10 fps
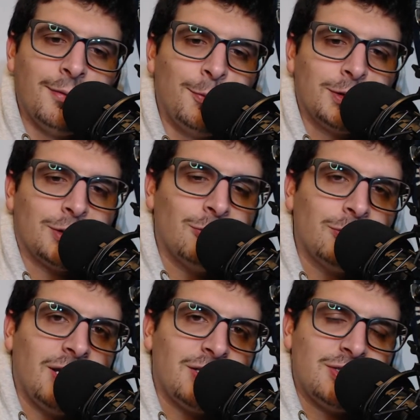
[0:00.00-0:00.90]
what the
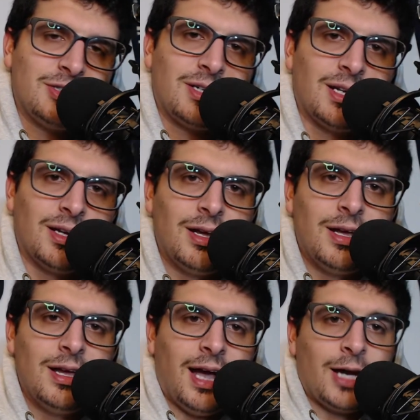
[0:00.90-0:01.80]
rotation is gonna.
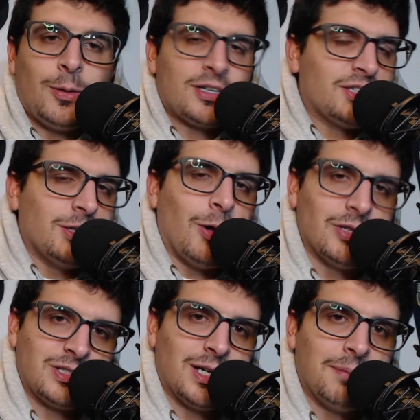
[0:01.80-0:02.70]
I question it
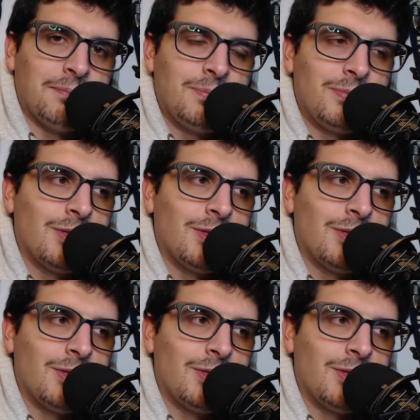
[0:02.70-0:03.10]
all the time.